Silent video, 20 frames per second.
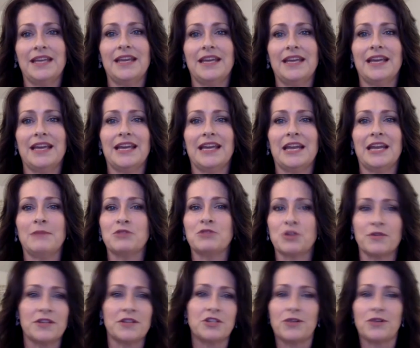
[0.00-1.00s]
And I'm
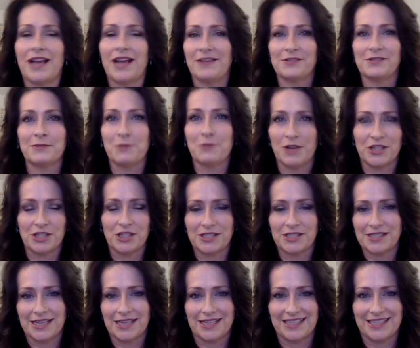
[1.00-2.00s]
sure that you'll have some
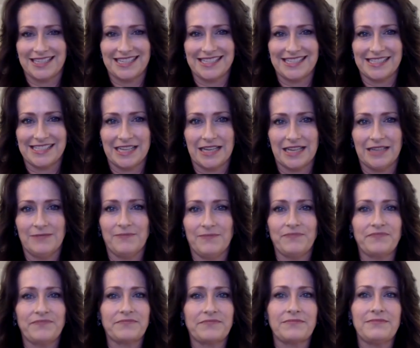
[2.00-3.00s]
questions, like Linda said.
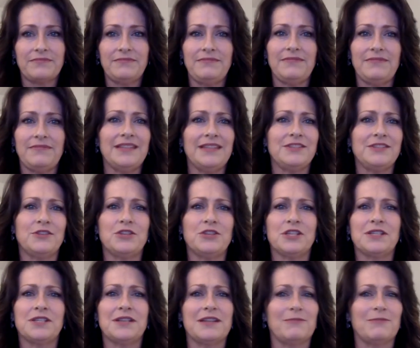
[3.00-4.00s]
So
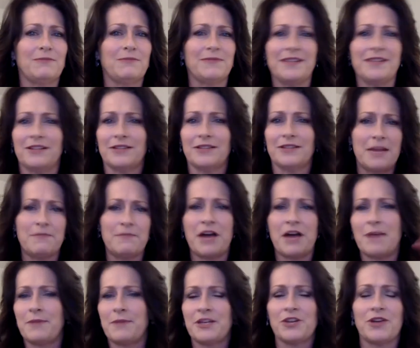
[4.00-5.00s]
just you know, let them
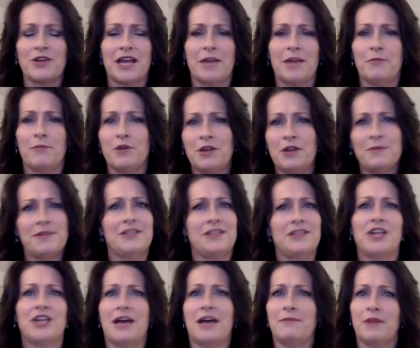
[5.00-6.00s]
pop into your head. Put them in the
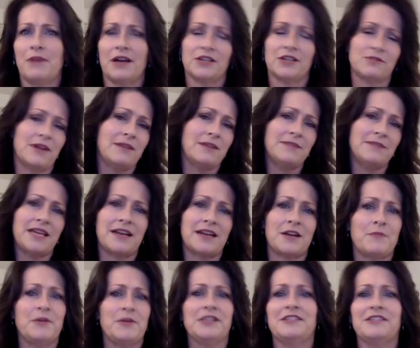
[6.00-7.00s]
chat box. Write them down
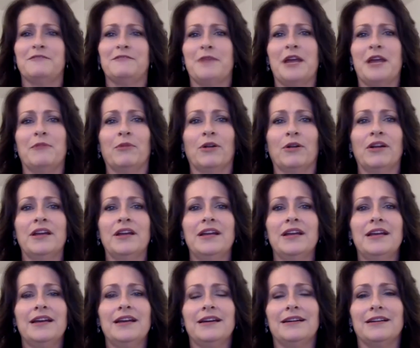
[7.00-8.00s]
on a piece of paper
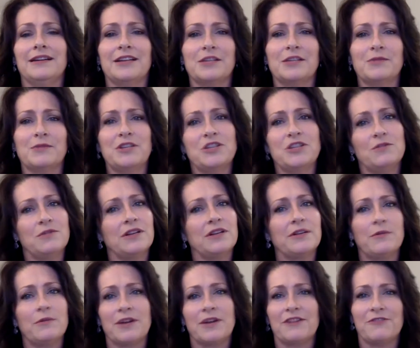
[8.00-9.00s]
because uh, we do
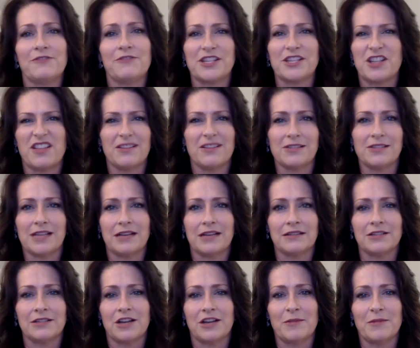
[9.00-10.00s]
really want to flesh all those out
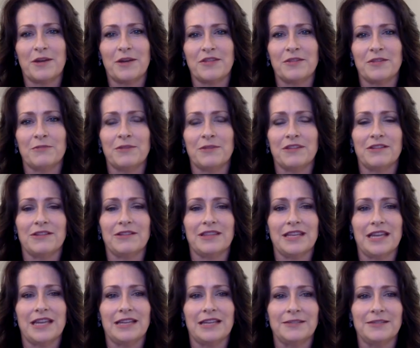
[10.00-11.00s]
and talk about them with you at
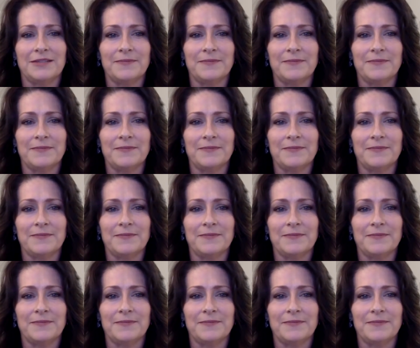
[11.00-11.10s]
the end.